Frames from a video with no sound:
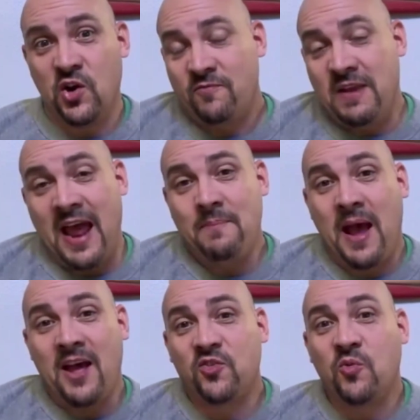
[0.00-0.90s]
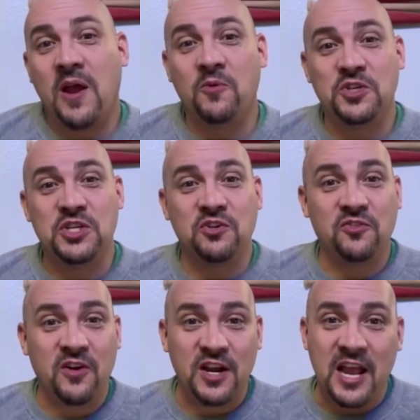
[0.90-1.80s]
her dad passed away when she
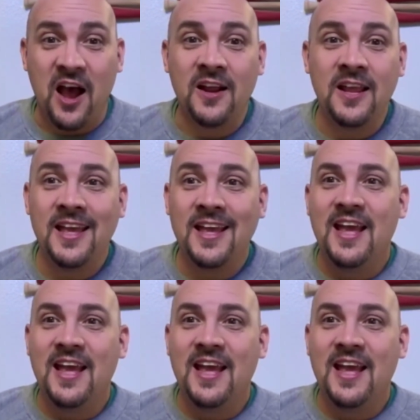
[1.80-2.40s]
was very young,